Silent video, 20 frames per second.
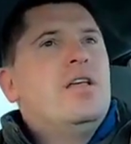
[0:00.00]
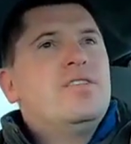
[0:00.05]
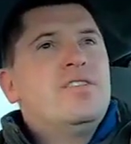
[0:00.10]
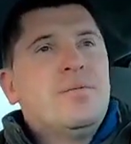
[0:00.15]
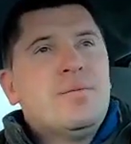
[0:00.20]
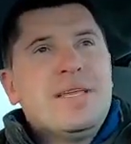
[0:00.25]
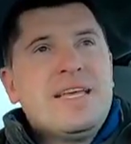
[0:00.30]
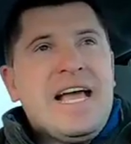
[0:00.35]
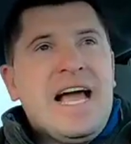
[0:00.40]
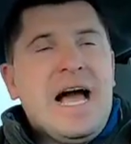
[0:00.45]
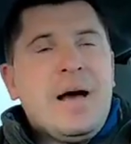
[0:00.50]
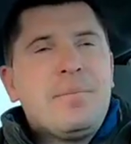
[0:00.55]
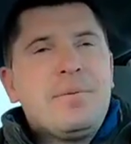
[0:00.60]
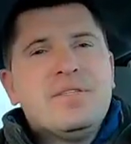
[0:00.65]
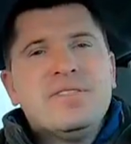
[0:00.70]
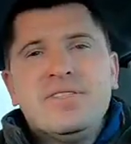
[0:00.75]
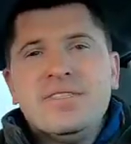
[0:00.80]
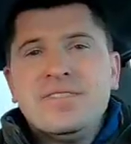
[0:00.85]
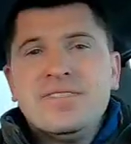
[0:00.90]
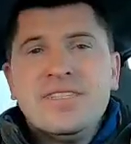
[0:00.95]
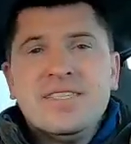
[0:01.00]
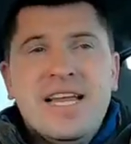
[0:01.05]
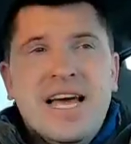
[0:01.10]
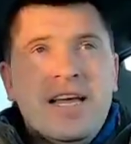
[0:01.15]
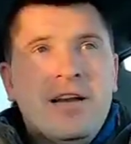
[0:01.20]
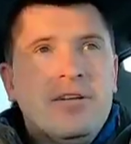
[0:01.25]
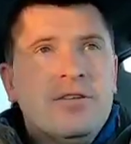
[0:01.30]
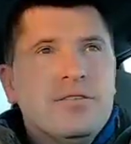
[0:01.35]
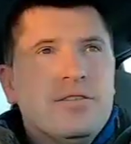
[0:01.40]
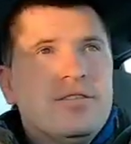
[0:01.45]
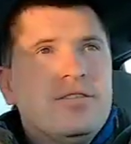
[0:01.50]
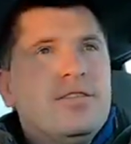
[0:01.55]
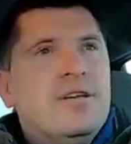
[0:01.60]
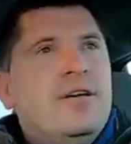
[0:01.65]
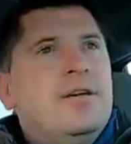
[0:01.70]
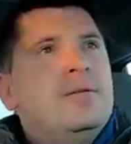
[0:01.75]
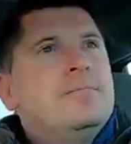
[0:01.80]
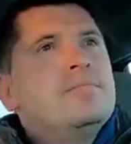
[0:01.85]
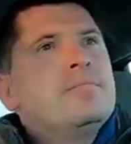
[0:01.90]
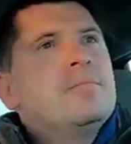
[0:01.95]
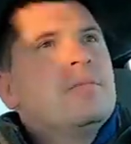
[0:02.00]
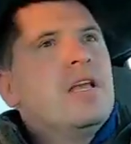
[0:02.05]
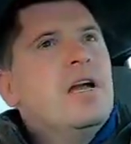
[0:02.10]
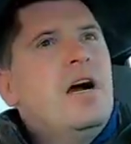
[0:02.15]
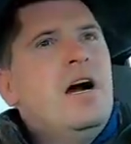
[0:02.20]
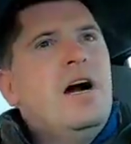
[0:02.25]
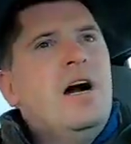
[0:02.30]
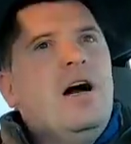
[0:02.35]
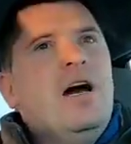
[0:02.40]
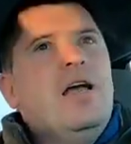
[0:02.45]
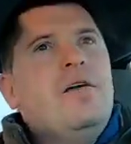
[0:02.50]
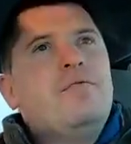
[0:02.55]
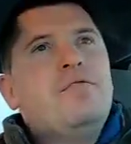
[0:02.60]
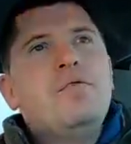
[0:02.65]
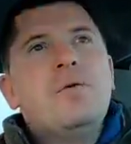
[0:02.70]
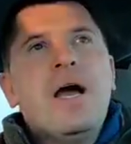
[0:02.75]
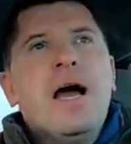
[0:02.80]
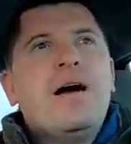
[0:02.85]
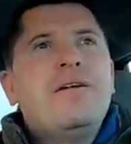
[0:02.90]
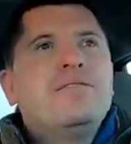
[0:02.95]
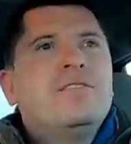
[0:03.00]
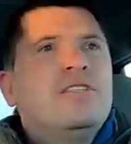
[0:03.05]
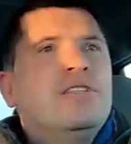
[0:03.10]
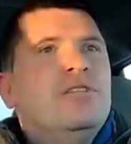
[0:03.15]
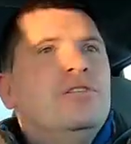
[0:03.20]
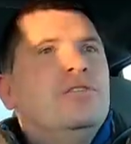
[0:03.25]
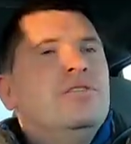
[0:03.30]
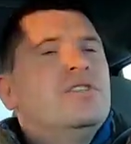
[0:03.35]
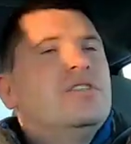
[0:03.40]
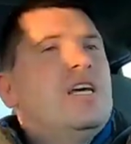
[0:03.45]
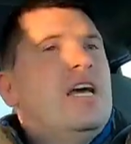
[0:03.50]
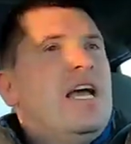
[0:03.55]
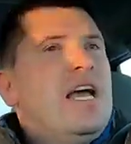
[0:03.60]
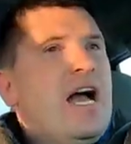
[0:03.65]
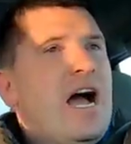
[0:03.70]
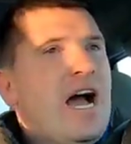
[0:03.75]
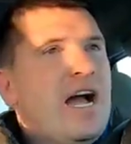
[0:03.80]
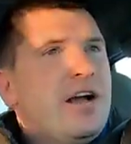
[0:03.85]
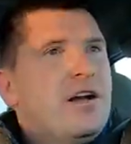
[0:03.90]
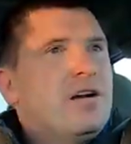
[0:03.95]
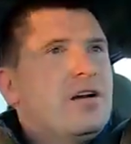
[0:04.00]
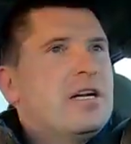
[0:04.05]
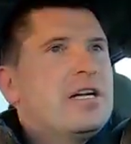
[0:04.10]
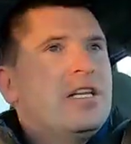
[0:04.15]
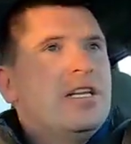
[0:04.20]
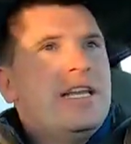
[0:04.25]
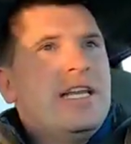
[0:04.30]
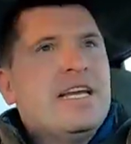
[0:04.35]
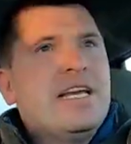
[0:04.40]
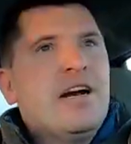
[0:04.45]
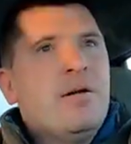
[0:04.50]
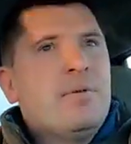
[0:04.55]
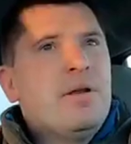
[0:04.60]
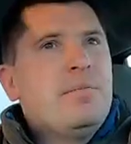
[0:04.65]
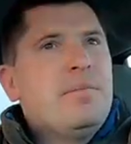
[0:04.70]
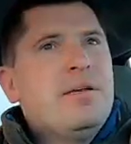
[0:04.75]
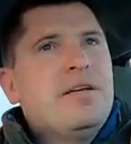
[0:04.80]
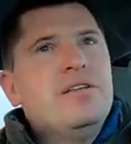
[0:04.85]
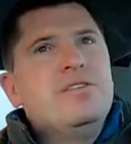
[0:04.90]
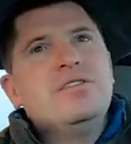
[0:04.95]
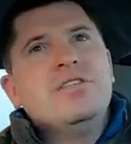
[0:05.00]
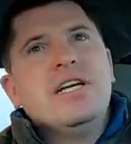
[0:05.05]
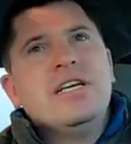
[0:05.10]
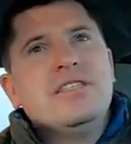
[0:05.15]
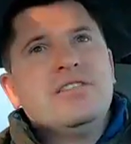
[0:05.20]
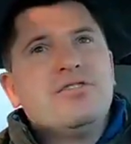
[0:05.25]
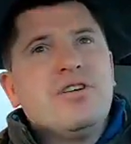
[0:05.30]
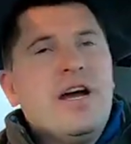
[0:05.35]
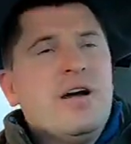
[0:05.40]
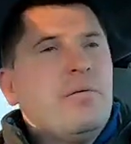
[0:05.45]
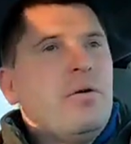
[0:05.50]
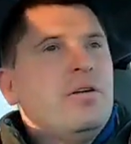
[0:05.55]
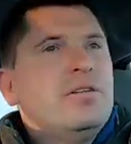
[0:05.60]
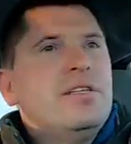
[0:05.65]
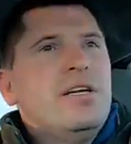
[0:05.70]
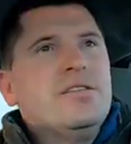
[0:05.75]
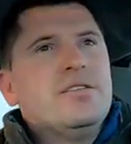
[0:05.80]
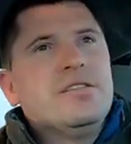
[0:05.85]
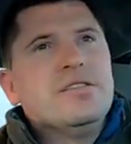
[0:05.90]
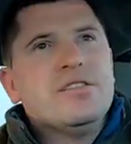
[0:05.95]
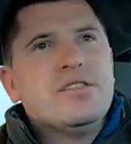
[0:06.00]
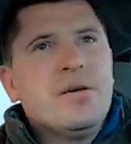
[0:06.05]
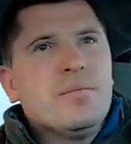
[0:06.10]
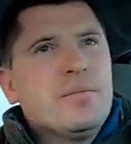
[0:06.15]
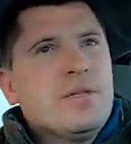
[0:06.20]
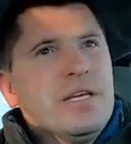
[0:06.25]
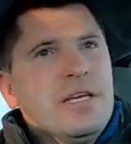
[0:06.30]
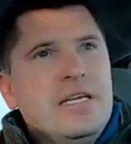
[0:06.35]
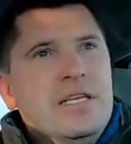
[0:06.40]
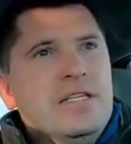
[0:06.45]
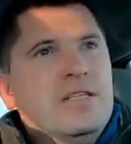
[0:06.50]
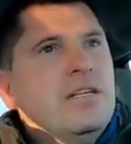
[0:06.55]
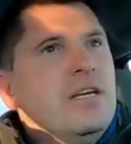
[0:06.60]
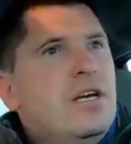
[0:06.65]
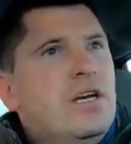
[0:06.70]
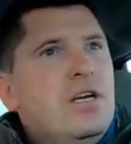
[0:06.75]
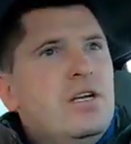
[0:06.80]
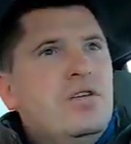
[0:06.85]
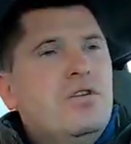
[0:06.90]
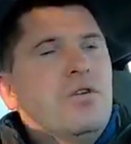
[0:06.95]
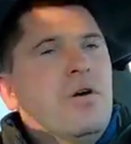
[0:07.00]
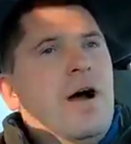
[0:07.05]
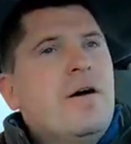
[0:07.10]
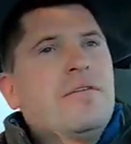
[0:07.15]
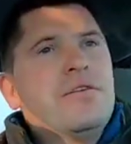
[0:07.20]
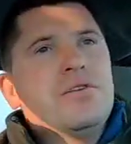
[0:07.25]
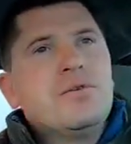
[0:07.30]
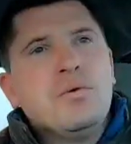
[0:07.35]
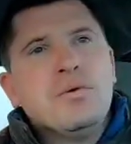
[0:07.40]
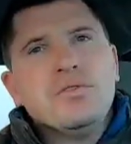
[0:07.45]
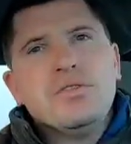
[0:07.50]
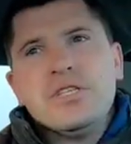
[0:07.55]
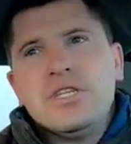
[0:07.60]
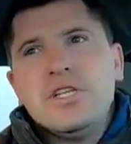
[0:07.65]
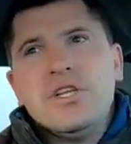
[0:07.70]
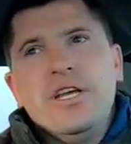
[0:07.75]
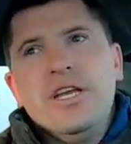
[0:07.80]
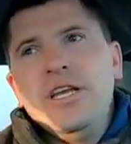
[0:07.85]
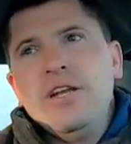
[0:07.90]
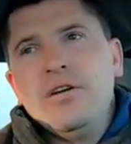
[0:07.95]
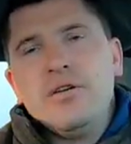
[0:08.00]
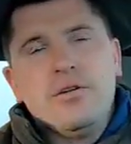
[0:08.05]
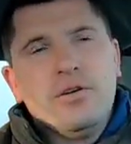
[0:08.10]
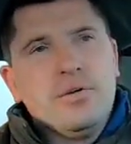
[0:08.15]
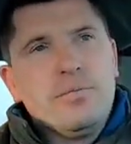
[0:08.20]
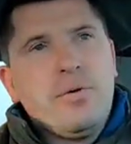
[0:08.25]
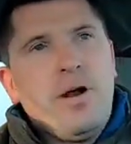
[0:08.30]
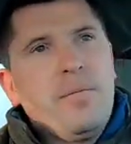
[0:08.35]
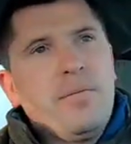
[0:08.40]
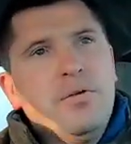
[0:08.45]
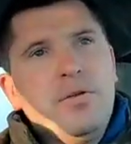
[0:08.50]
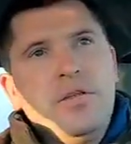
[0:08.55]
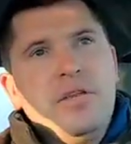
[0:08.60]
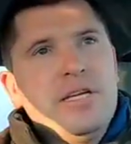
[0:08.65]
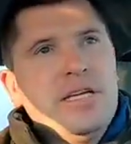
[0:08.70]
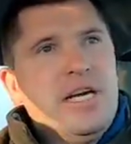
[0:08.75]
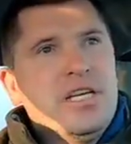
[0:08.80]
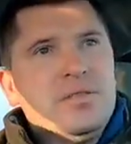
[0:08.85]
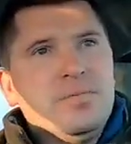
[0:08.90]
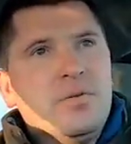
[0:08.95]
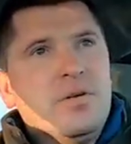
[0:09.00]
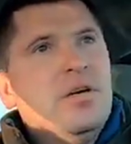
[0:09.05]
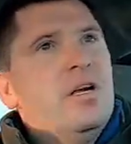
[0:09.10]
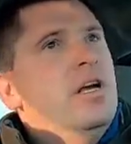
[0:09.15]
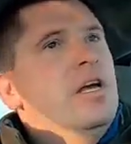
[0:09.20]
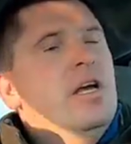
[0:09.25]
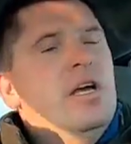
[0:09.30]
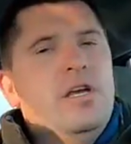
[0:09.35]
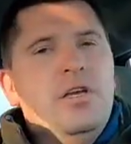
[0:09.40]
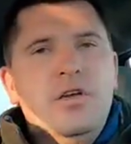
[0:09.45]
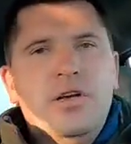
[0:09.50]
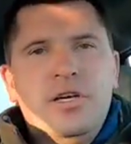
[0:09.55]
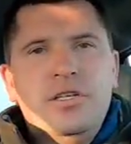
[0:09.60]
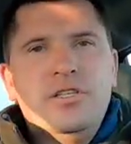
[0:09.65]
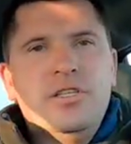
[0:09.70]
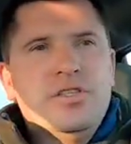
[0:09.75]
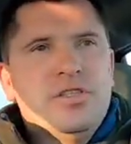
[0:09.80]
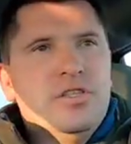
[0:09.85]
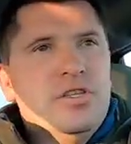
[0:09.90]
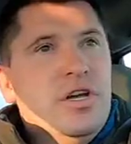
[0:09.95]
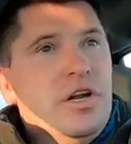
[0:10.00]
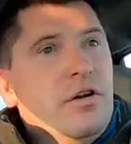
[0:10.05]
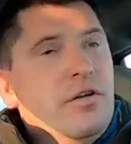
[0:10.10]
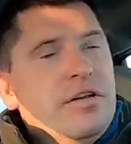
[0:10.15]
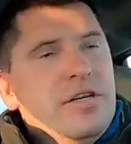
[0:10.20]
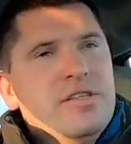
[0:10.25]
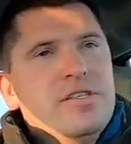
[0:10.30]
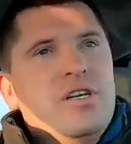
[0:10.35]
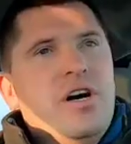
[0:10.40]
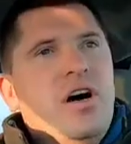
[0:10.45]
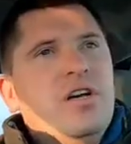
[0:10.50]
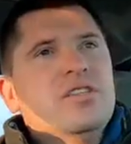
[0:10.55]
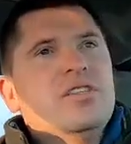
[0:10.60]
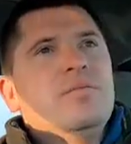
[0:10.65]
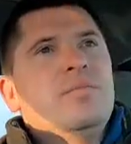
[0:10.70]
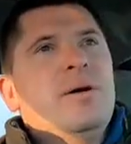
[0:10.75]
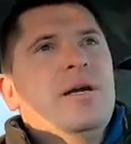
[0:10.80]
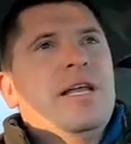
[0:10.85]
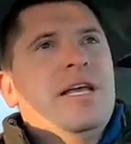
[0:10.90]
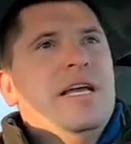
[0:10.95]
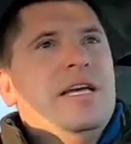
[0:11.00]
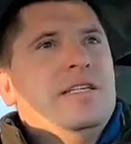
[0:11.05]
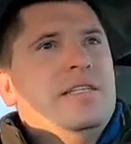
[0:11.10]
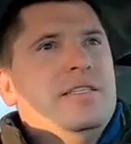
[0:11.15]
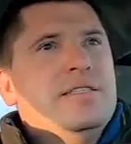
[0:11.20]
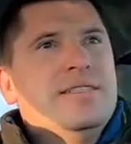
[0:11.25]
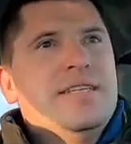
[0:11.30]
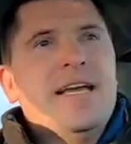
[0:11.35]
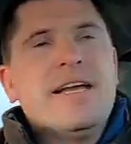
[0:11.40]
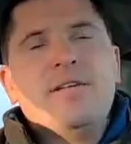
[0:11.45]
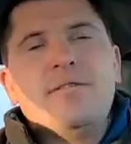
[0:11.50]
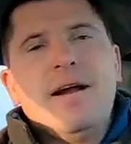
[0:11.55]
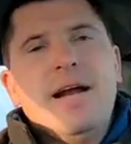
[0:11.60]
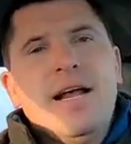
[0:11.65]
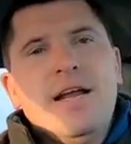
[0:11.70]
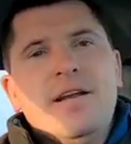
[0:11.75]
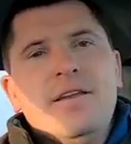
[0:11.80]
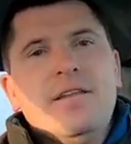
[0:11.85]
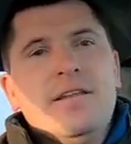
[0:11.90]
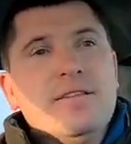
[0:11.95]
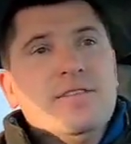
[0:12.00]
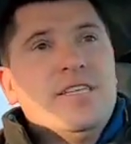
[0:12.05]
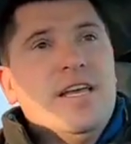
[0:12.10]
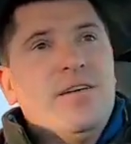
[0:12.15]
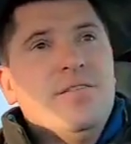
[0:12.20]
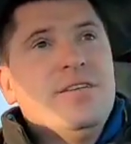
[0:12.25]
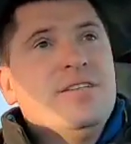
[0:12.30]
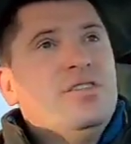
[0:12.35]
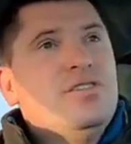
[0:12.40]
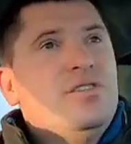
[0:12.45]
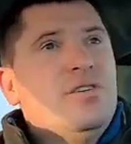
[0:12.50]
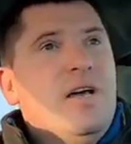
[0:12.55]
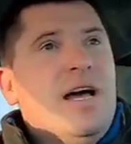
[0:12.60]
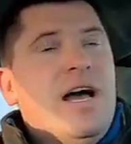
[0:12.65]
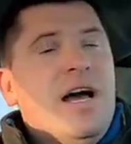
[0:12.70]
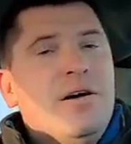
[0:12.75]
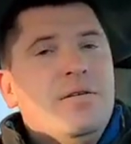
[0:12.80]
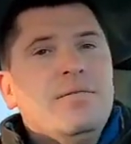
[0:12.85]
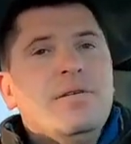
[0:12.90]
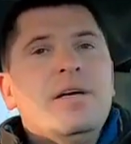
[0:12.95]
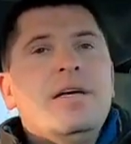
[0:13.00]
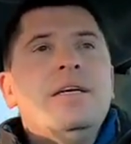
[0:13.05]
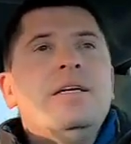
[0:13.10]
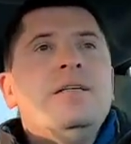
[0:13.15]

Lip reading: something happens, incidentals. If you have to, say, hire a cleaning company because you got drywall dust on something and you don't have the tools to clean it or properly, the customer, you can just literally just call somebody and just take it right out of the savings that you have.